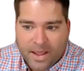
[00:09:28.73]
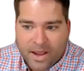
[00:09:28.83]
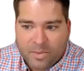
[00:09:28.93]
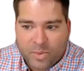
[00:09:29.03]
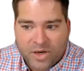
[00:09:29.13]

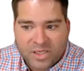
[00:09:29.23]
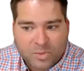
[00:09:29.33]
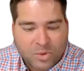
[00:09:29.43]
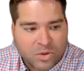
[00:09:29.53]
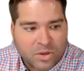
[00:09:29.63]

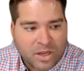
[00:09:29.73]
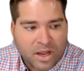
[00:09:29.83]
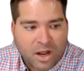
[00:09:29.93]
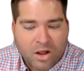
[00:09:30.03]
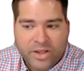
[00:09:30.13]
principal,
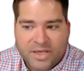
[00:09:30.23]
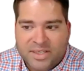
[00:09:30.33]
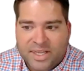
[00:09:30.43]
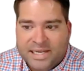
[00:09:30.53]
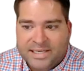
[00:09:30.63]
all these
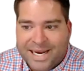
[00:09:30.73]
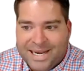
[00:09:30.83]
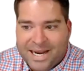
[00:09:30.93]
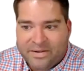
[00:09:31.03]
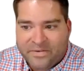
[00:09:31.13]
things
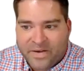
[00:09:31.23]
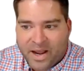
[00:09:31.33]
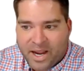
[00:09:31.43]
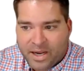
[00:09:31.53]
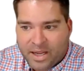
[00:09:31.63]

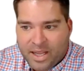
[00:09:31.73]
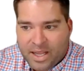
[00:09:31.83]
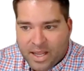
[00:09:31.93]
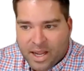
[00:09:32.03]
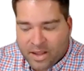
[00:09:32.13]
identify
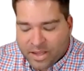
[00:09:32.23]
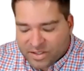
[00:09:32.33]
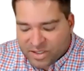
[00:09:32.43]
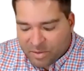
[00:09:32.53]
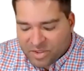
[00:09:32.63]
the
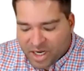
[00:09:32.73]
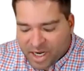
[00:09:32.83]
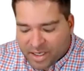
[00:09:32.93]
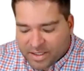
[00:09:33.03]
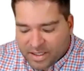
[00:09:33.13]

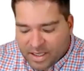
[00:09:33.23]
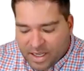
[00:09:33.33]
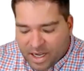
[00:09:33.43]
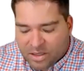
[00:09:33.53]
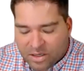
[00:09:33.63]
subject
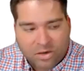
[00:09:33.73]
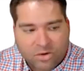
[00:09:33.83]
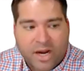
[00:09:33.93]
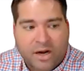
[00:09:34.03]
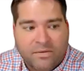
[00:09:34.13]
and the
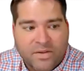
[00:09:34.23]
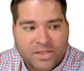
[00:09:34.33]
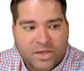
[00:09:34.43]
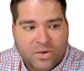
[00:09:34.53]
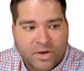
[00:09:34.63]
creator of
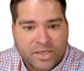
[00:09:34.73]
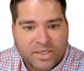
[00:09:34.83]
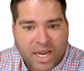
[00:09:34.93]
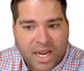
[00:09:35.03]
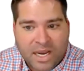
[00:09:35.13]
these tokens,
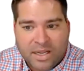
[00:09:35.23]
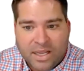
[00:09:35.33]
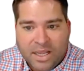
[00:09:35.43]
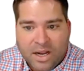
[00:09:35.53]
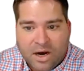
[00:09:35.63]
and
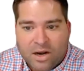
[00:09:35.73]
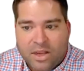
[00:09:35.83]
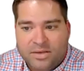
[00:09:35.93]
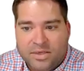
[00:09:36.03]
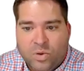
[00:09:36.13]
are
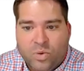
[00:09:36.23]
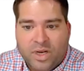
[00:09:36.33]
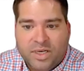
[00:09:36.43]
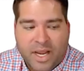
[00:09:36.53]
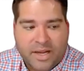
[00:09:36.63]
things that you want
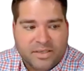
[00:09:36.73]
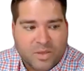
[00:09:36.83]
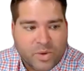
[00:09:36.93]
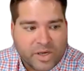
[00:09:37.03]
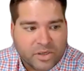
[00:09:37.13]
to test to
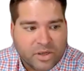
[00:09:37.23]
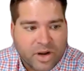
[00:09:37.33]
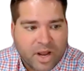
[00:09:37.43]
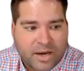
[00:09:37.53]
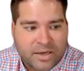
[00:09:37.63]
make sure they're
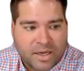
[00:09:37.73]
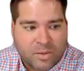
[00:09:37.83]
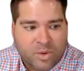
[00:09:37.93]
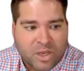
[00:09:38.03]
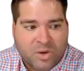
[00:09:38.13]
not
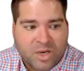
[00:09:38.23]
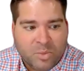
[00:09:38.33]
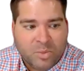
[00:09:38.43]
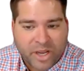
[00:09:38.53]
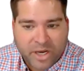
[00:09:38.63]
being
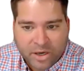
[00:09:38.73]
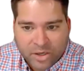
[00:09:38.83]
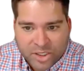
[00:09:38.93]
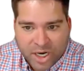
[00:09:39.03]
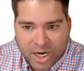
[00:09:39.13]
manipulated or
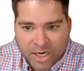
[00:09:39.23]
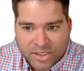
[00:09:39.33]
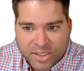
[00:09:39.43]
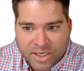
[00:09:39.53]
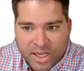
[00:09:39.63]
changed.